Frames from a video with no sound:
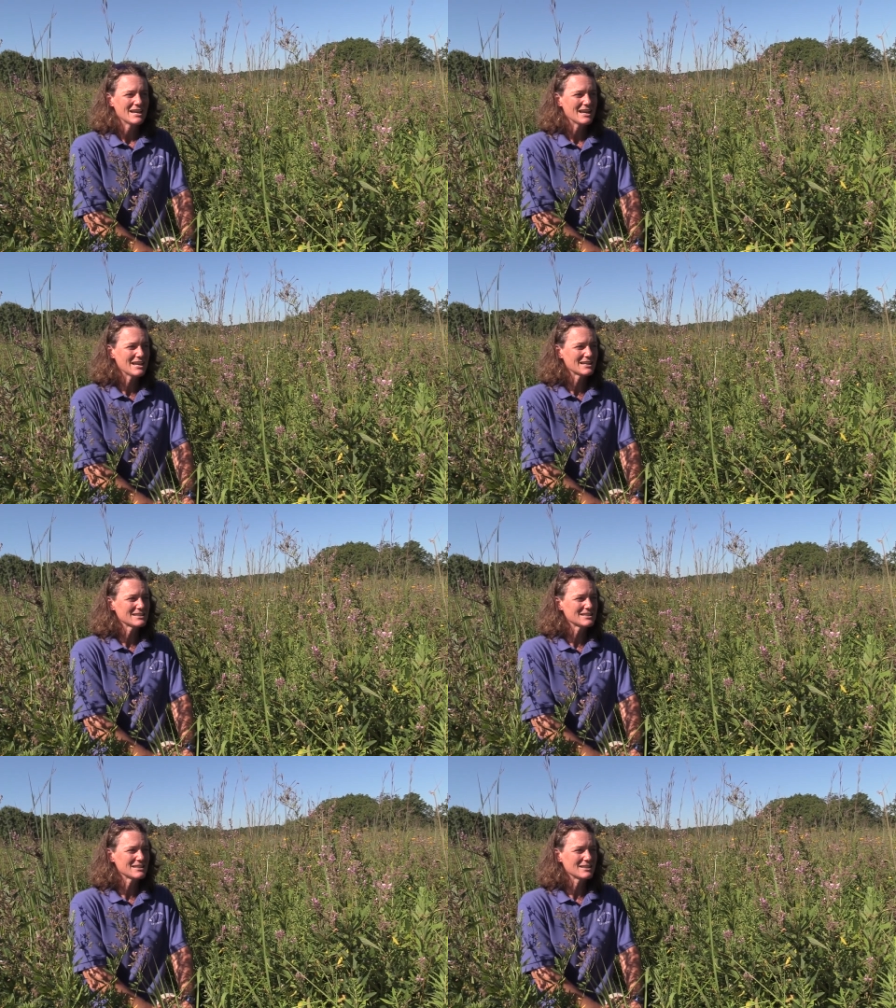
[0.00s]

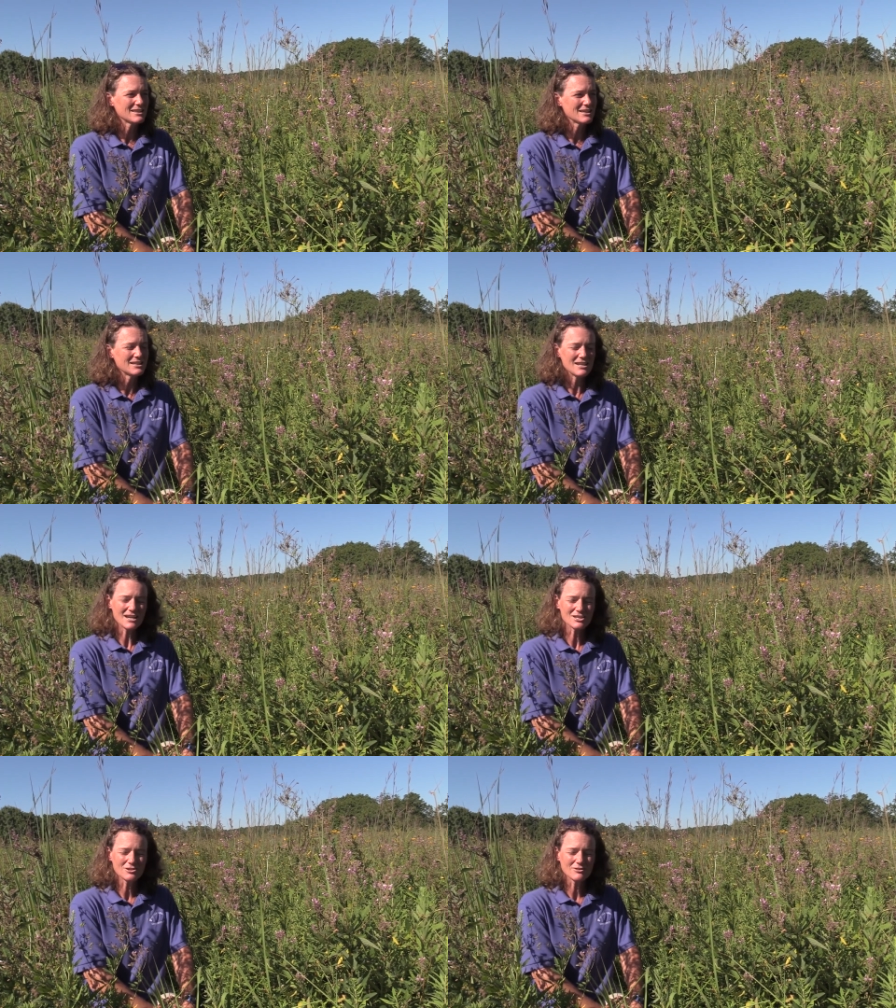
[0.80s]
and the
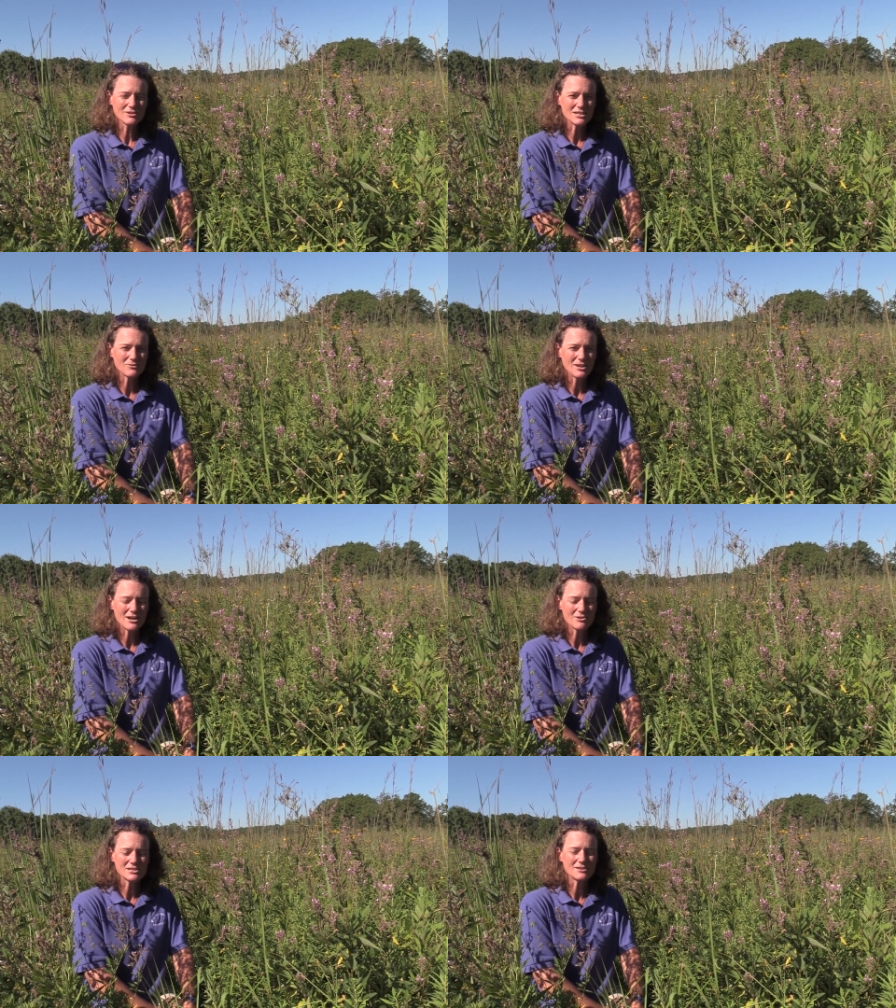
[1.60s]
nectar of these
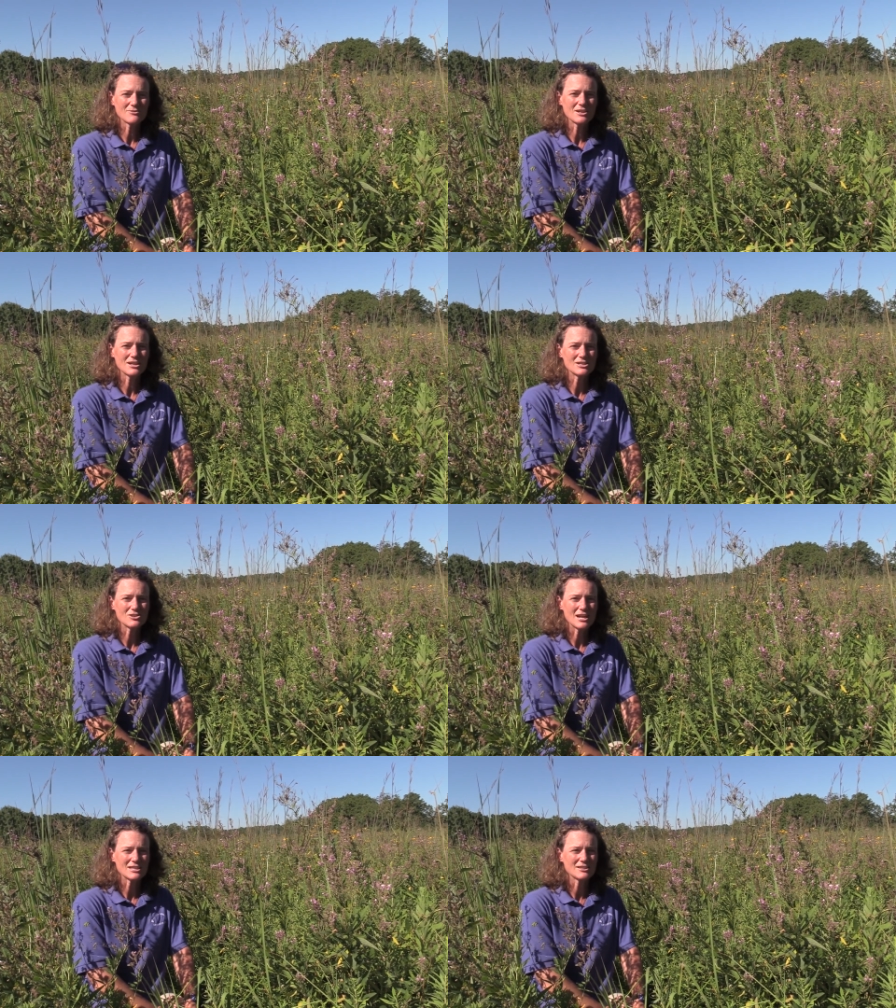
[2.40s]
flowers is very
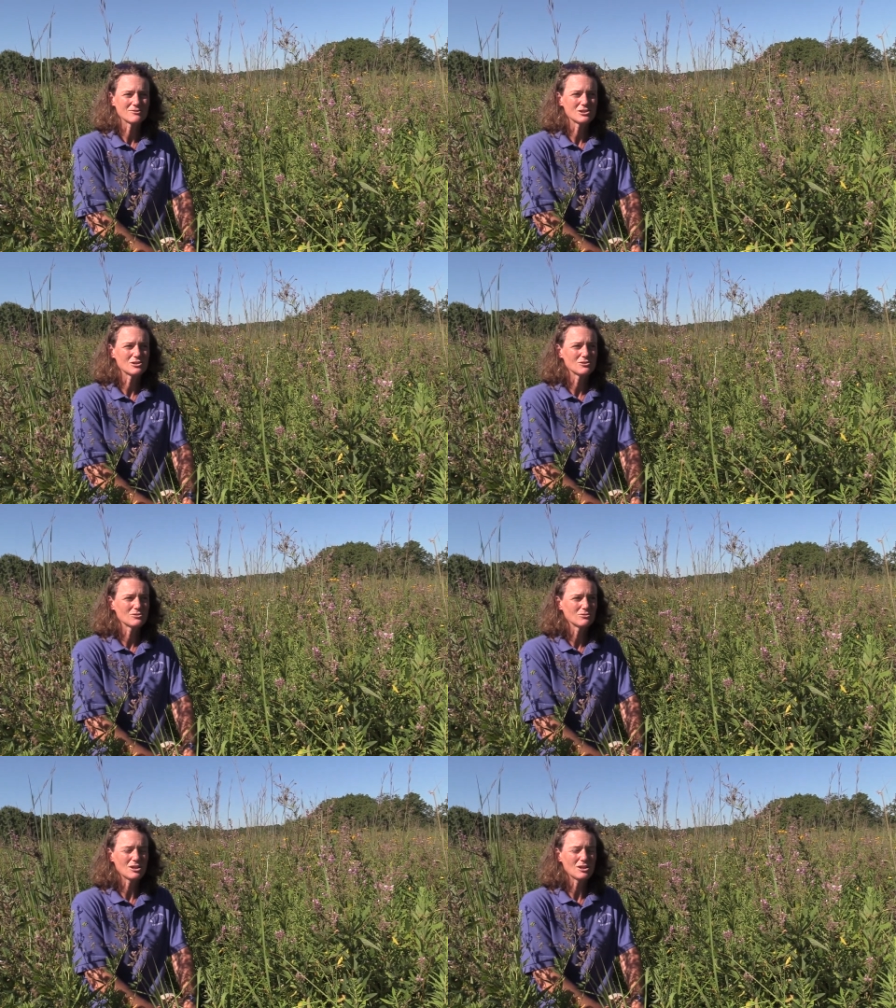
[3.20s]
attractive to